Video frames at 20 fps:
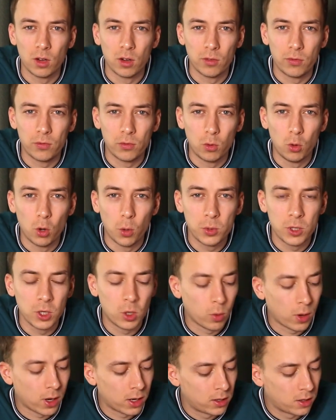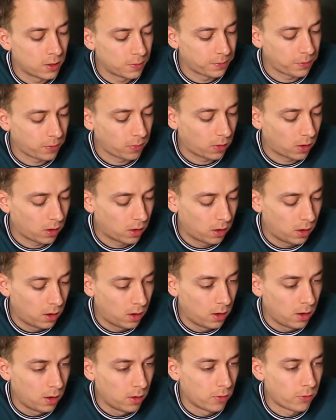full Opti-White
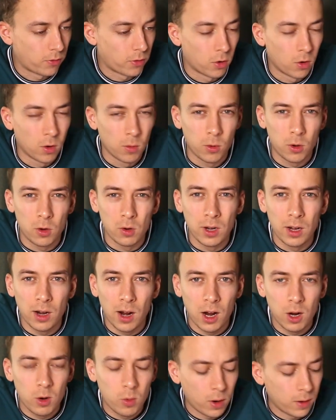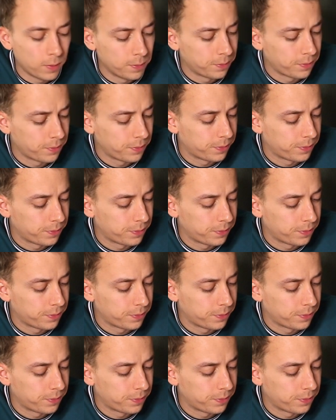from Green Aqua.